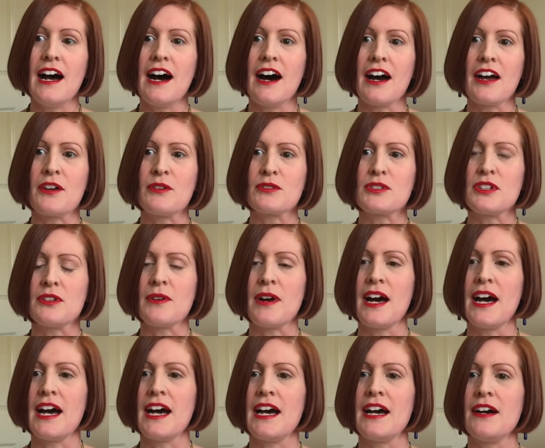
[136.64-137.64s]
I also
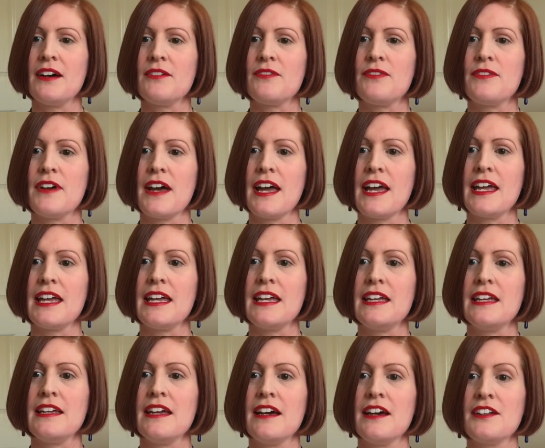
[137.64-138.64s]
have
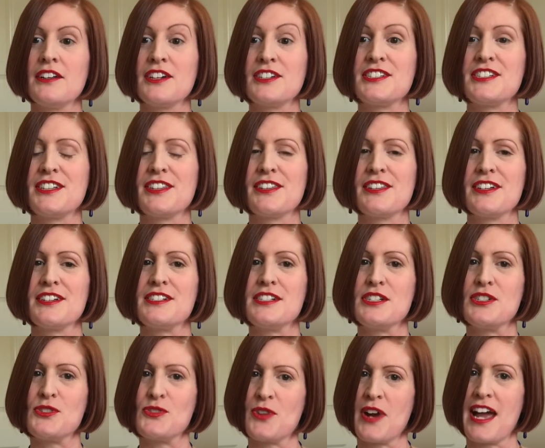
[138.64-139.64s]
a
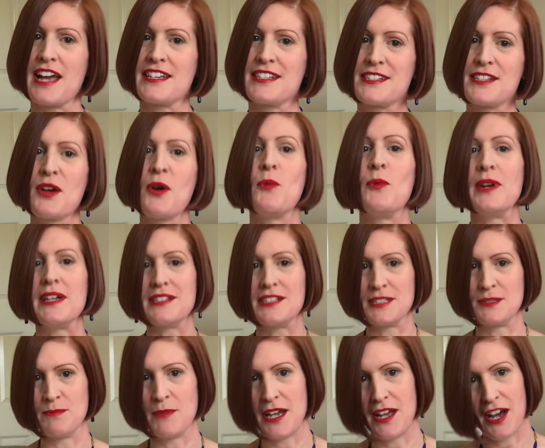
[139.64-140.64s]
1930s dress, which
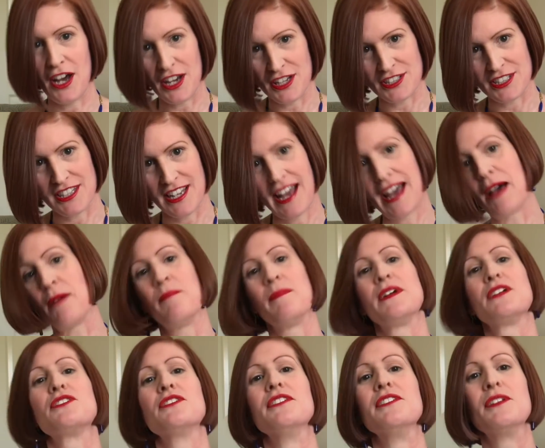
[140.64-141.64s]
is my utter
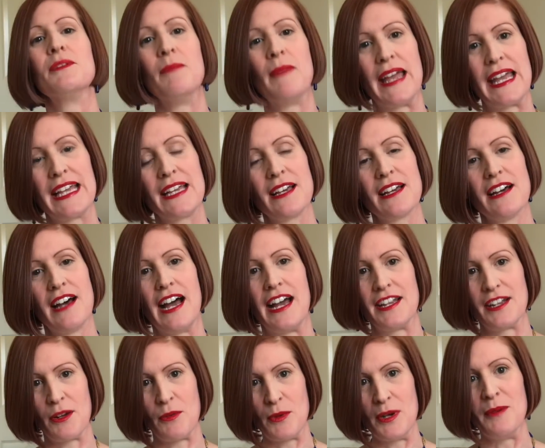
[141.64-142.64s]
ambition to make,
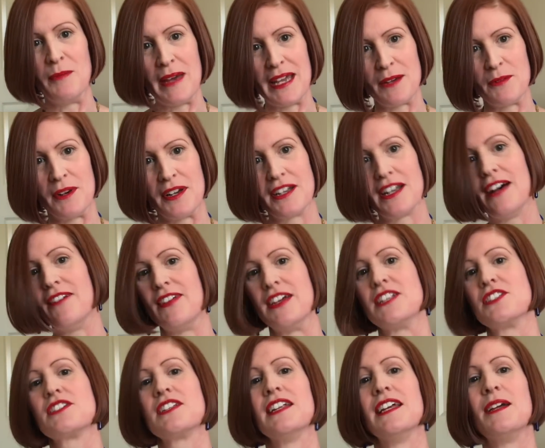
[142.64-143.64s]
and I will make one
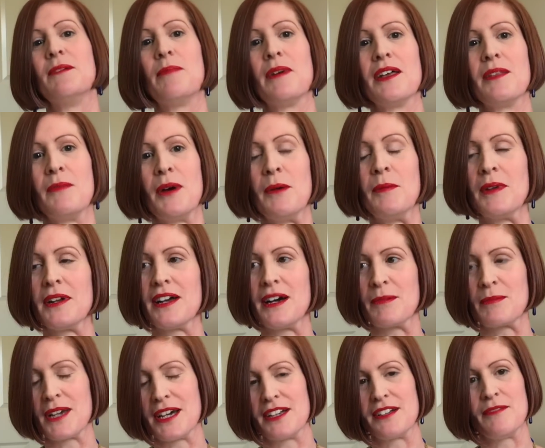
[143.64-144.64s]
eventually, but at the moment
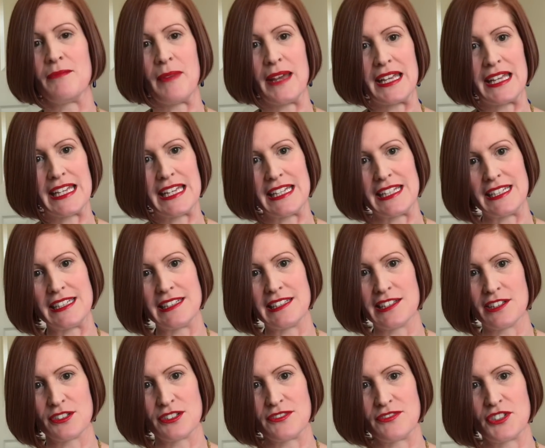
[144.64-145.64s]
I'm kind of making
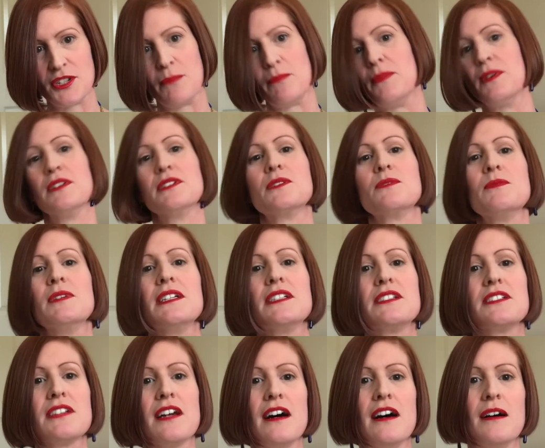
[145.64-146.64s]
lots of jumpers,
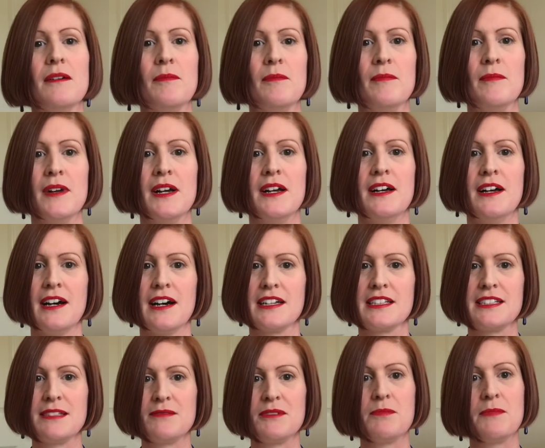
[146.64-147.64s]
which I
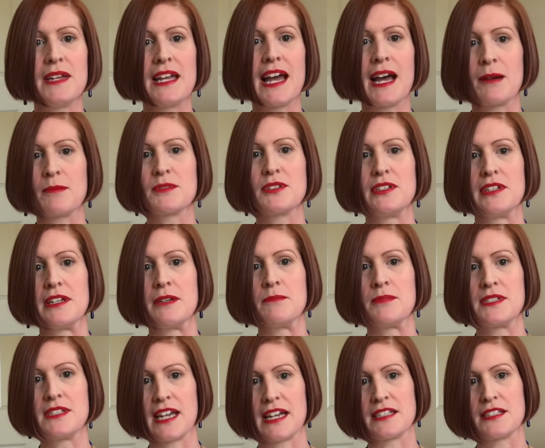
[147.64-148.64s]
seem to be absolutely
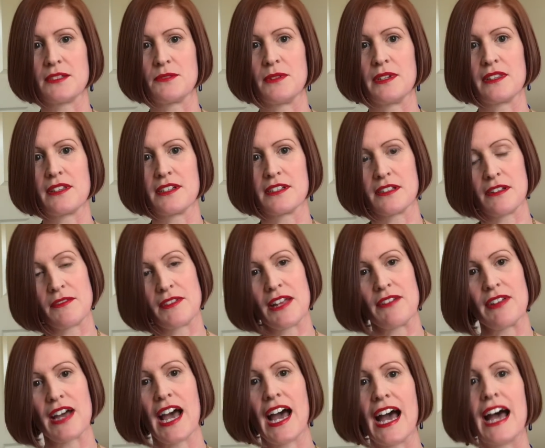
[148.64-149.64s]
obsessed with because I've
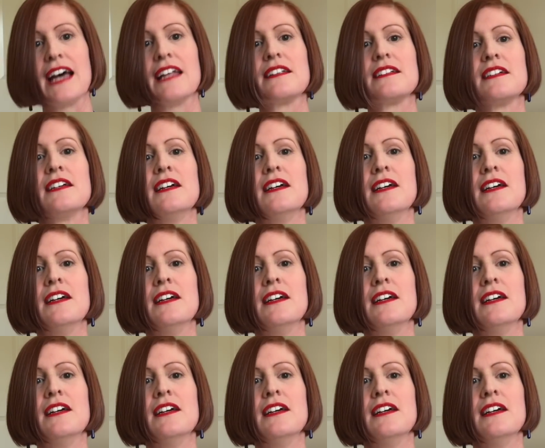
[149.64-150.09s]
never had